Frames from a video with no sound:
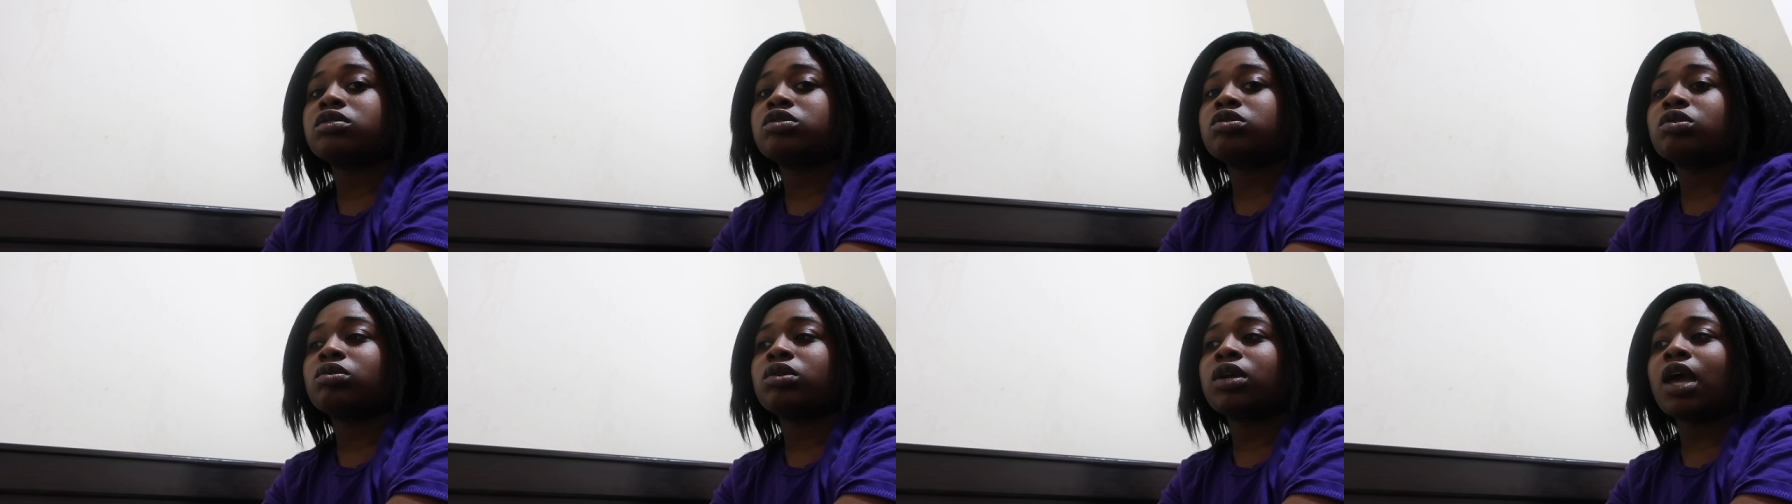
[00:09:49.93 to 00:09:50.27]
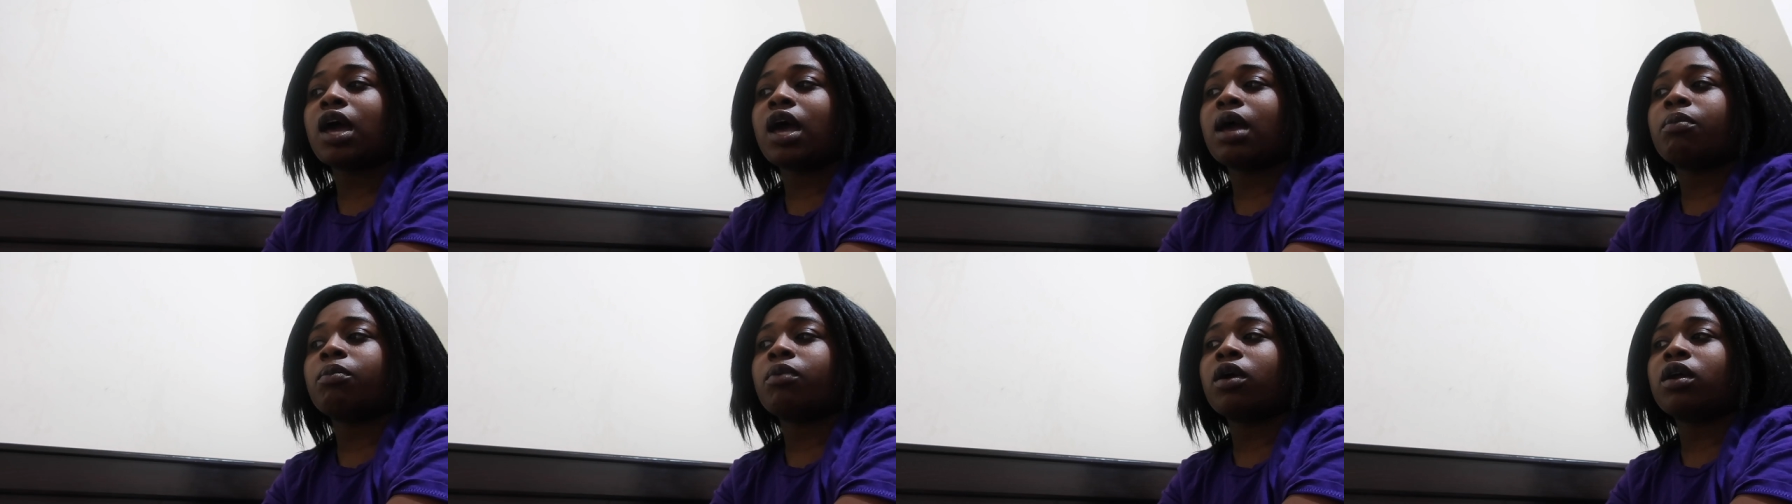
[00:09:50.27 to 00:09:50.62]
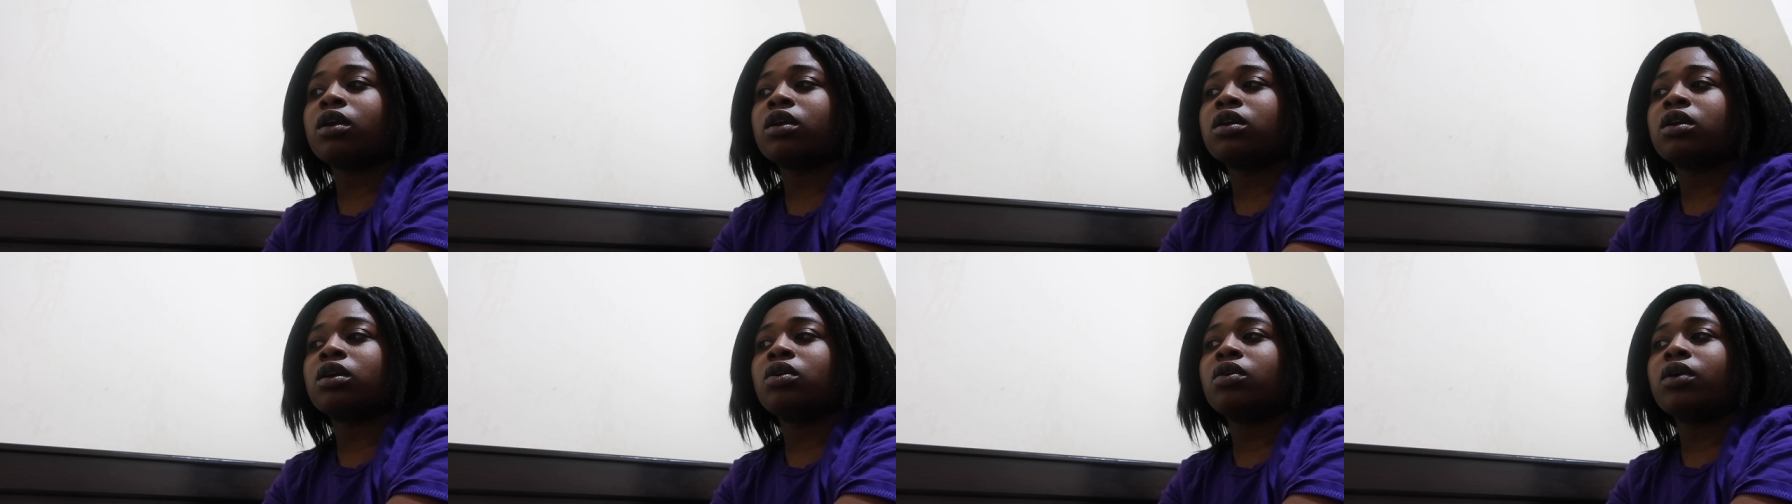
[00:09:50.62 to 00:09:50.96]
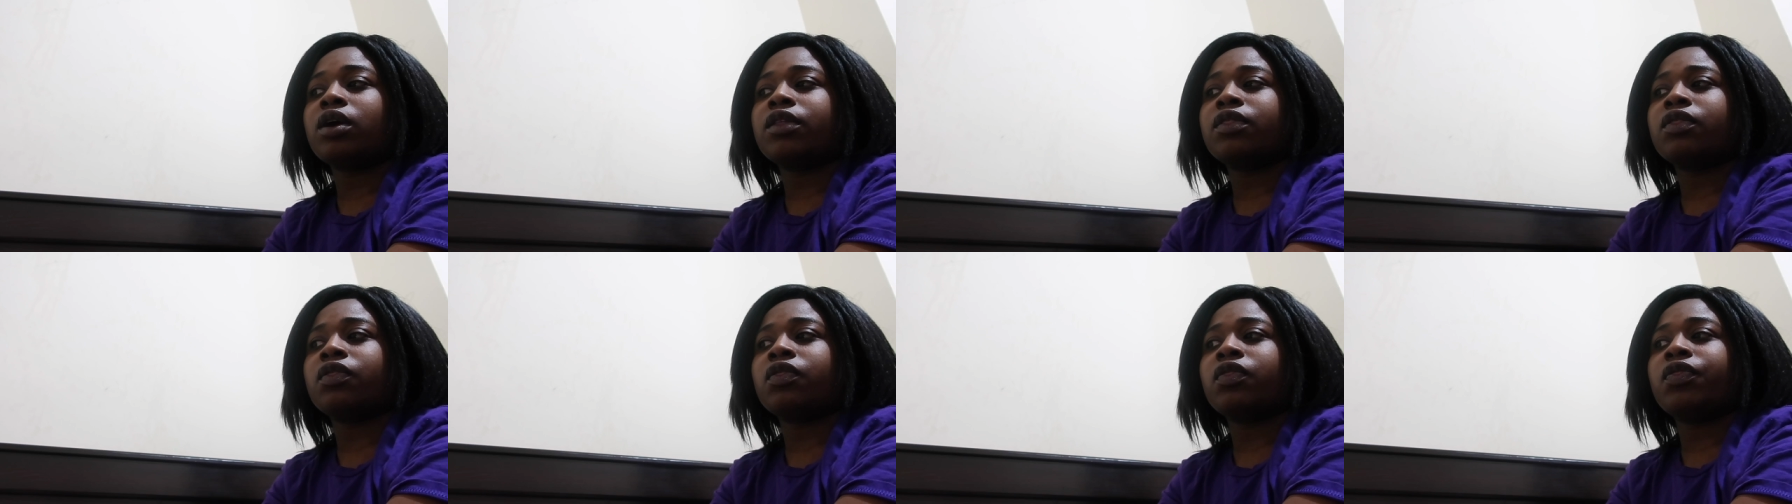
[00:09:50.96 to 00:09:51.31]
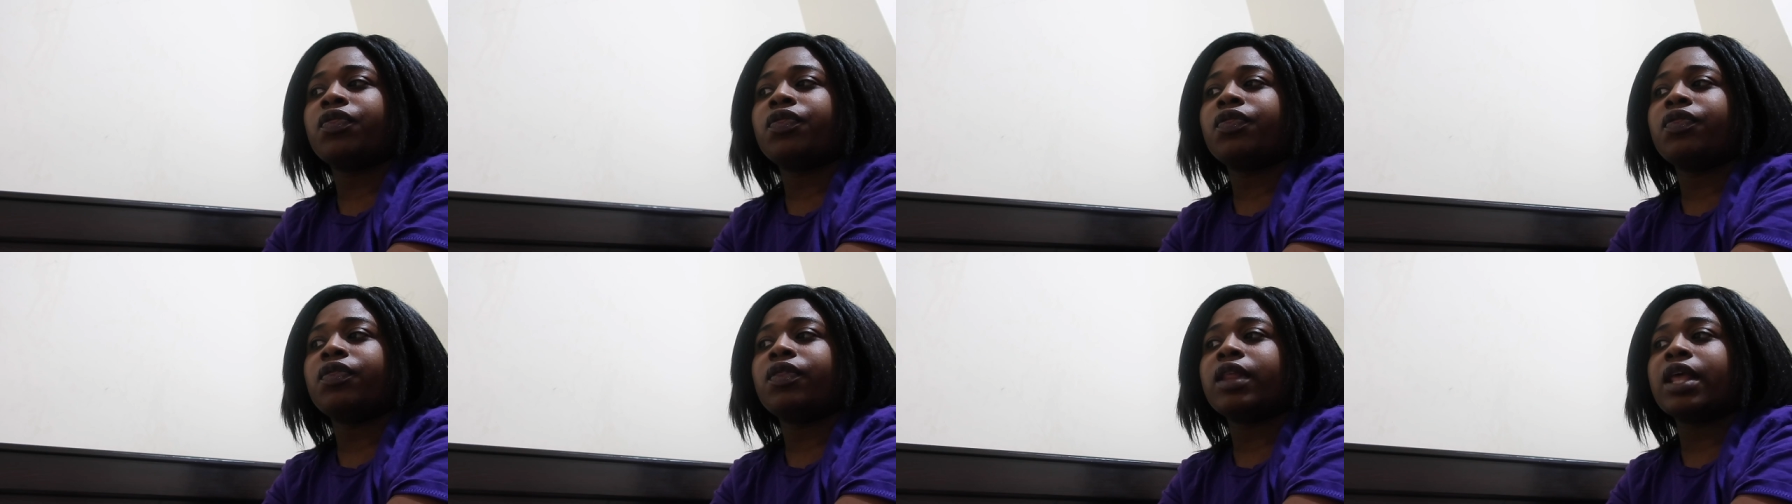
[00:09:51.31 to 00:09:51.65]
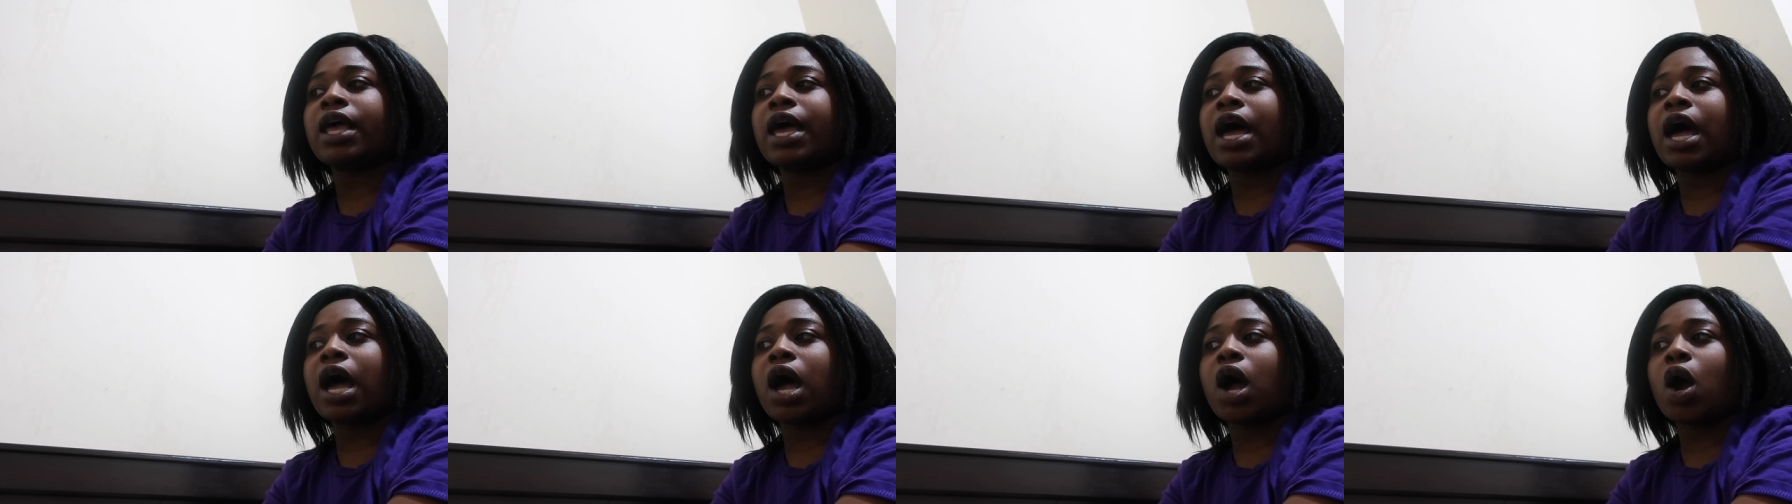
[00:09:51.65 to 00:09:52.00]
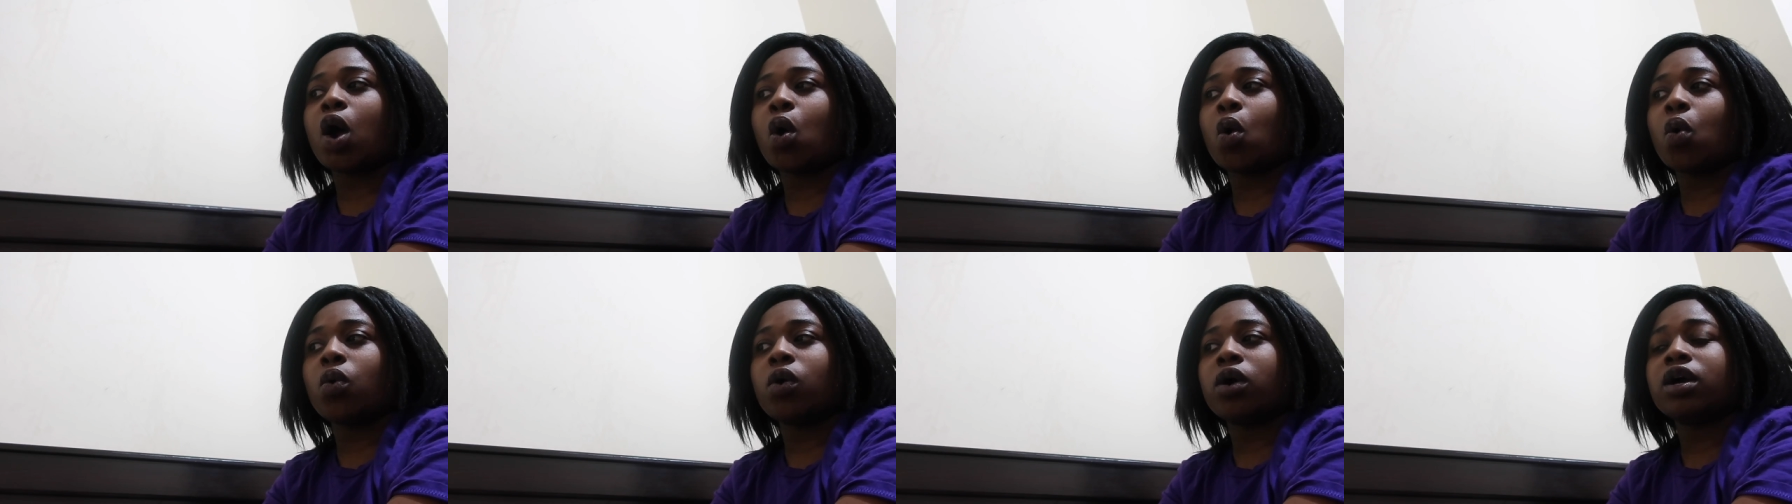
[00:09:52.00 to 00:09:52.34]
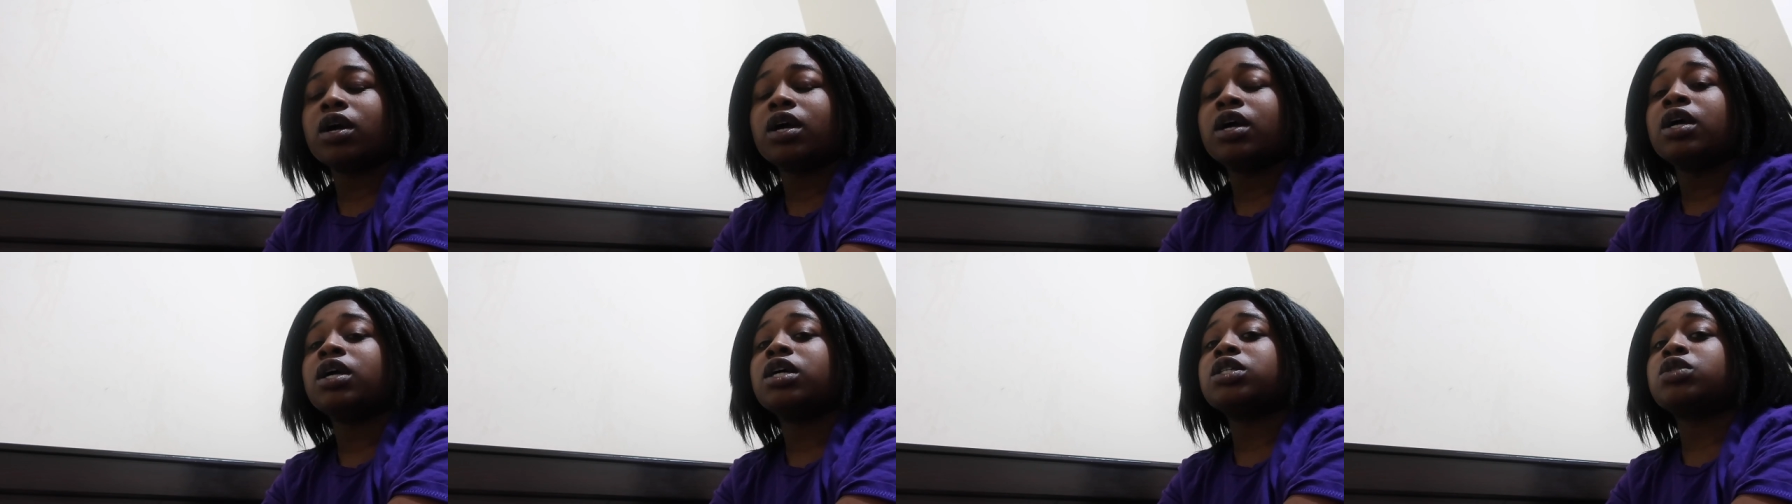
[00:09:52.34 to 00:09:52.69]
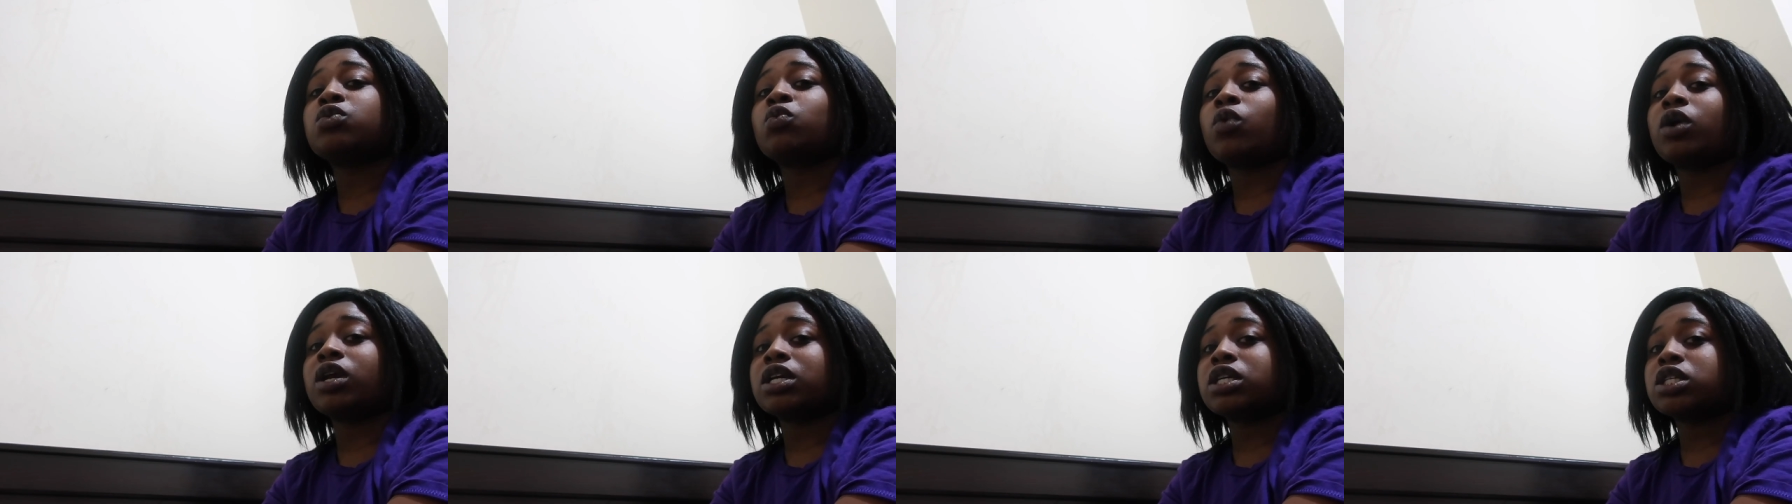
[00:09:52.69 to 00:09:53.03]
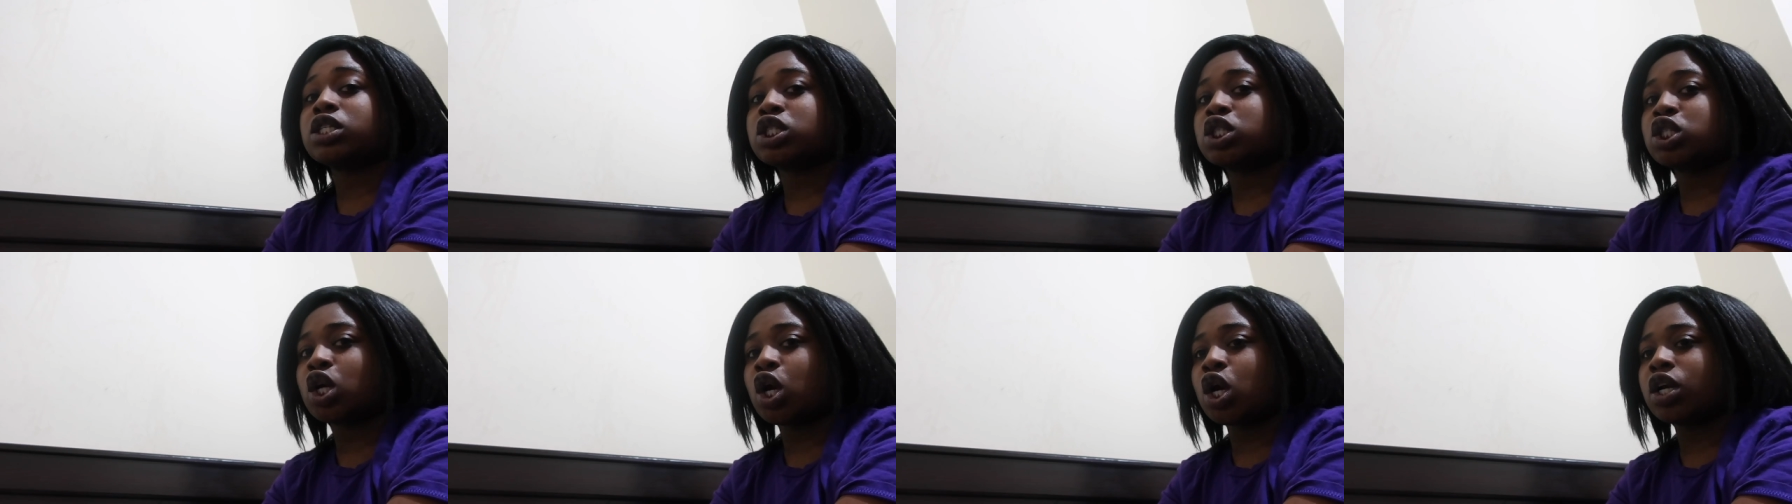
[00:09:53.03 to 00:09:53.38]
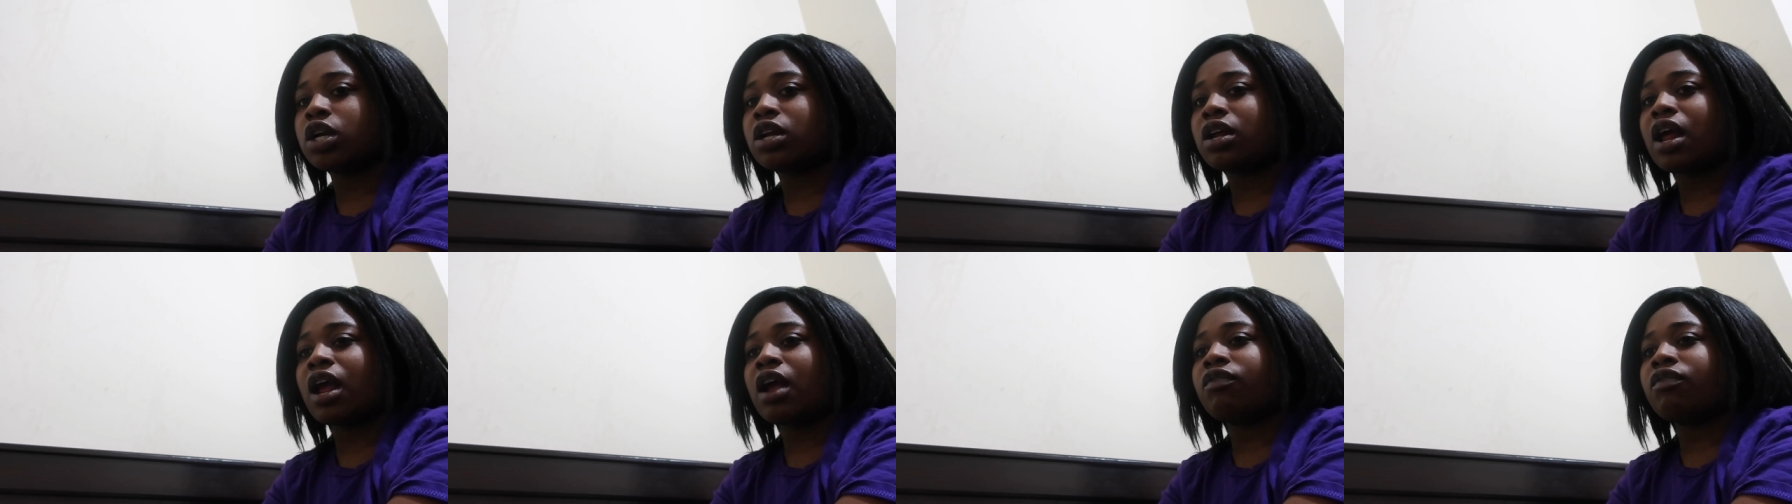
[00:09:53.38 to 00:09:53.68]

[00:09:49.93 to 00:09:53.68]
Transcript: So yeah, I brought it out and now is when it started.